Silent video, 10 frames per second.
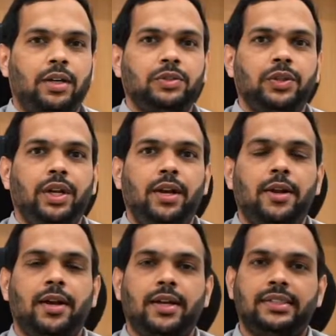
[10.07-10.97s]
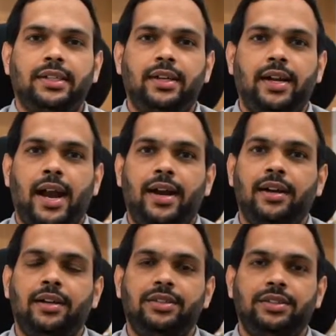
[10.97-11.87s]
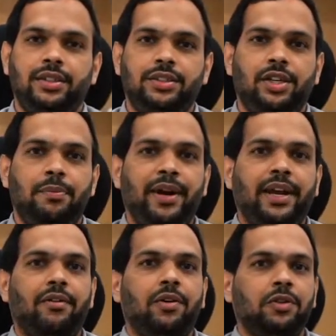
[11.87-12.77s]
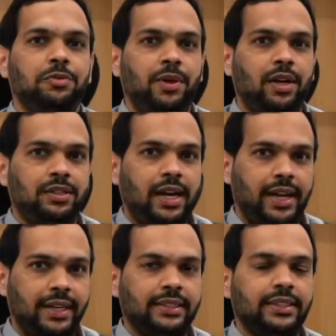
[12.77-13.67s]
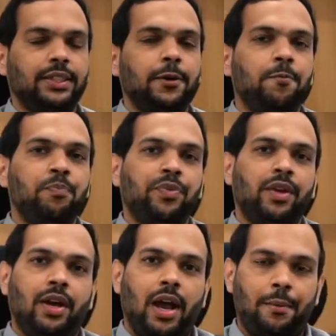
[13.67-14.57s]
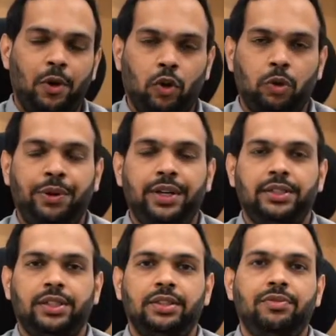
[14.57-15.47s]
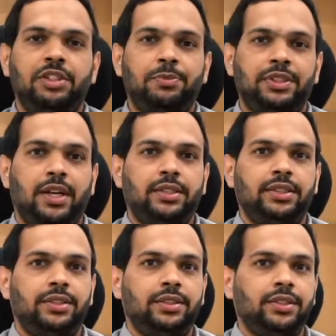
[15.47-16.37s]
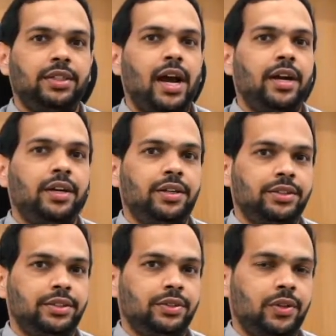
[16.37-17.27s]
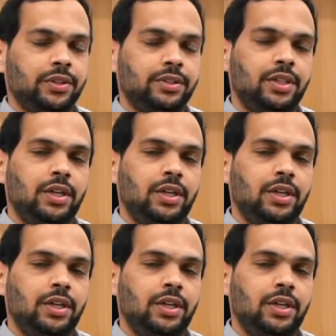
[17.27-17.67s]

R. Suneel, consultant hand and wrist surgeon at Medicover Hospitals, High Tech City. I am an orthopedic surgeon with specialized interest in hand and wrist disorders.